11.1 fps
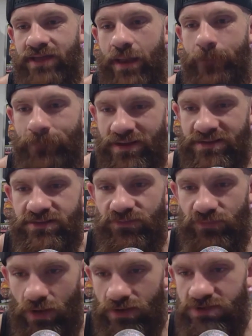and best of
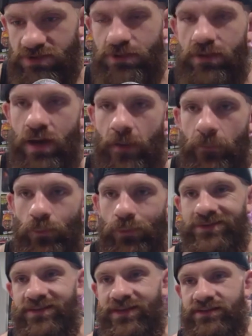luck to you in a couple
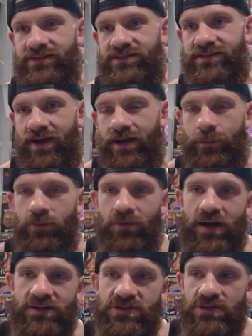weeks against Deonna
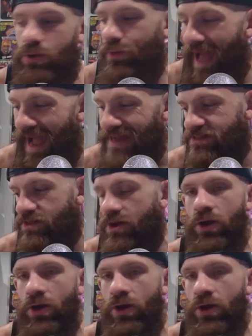Purrazzo at